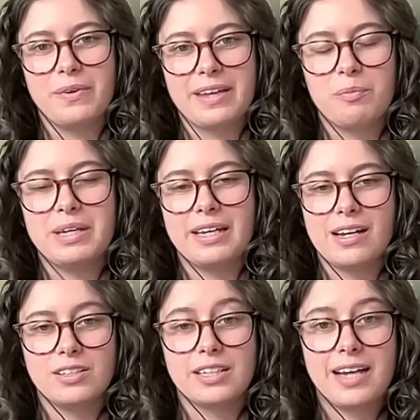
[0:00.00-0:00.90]
without being
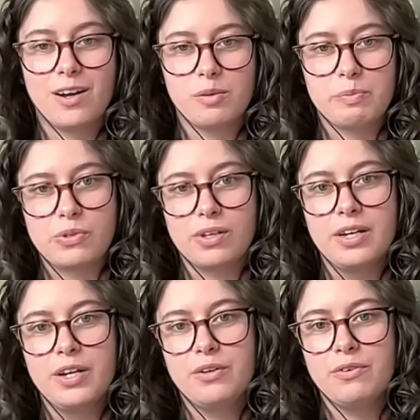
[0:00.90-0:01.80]
held accountable
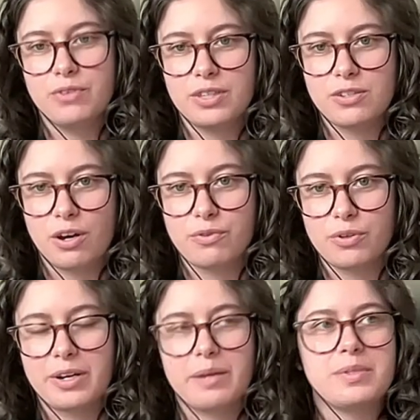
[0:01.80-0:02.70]
for these awful
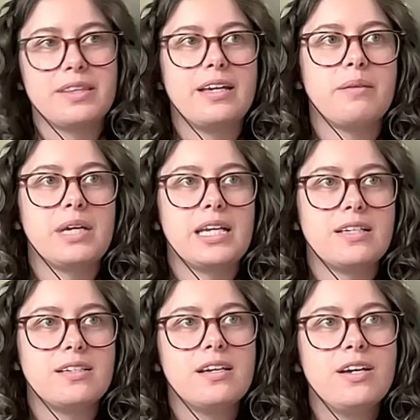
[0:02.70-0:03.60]
crimes that they committed.